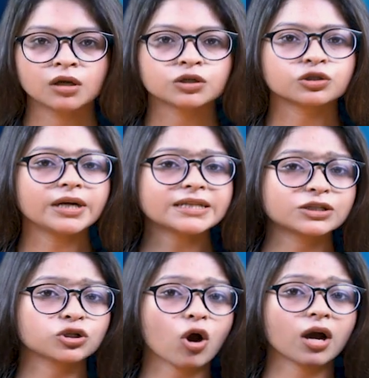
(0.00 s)
So
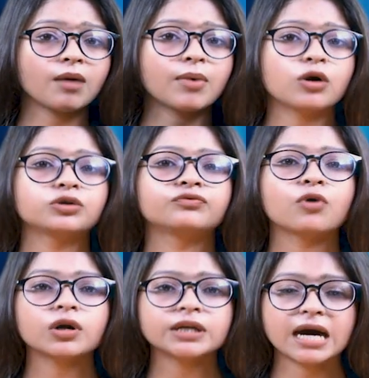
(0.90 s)
let's talk about
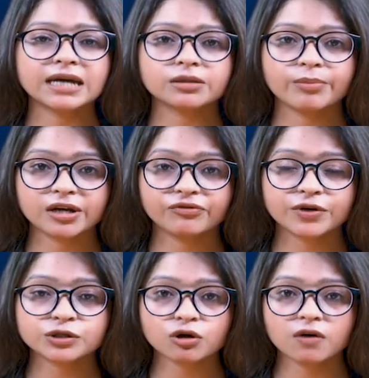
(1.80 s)
what are the
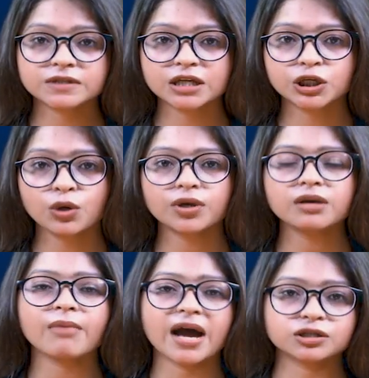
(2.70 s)
benefits of security
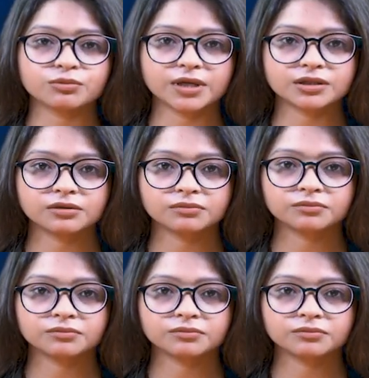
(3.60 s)
management.